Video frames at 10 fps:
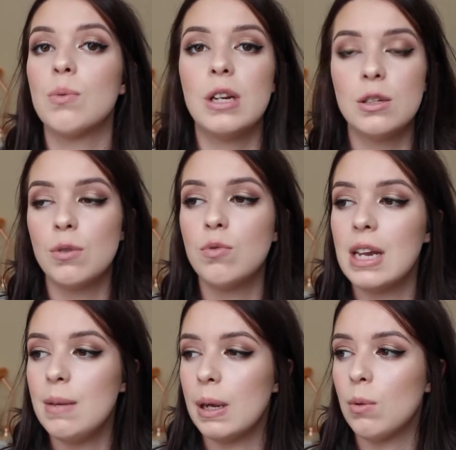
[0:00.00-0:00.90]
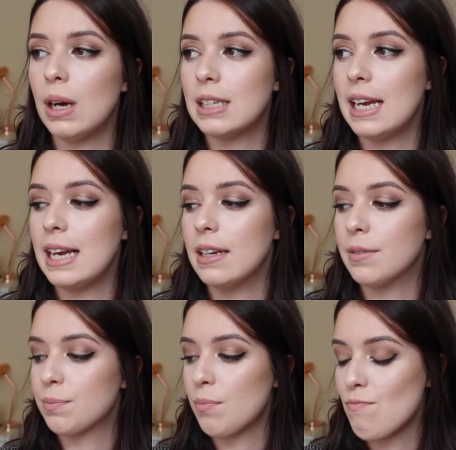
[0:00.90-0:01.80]
Went to a really big one
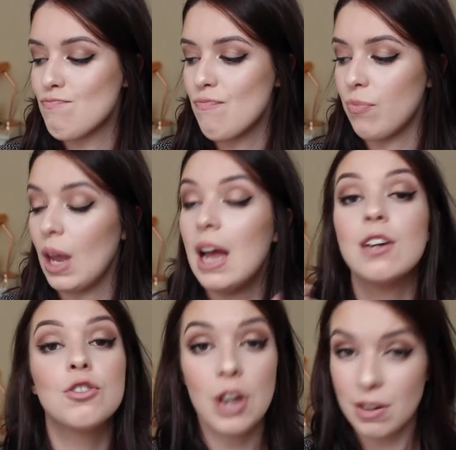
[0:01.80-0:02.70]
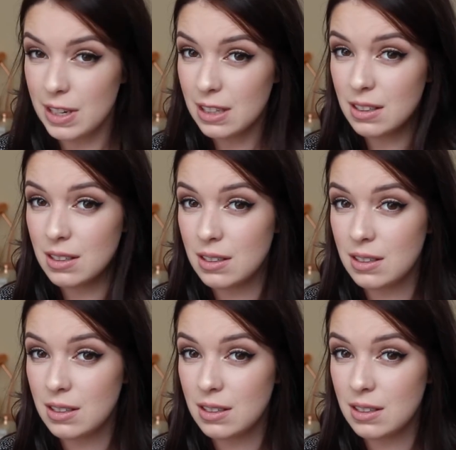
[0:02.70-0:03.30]
in Sheffield?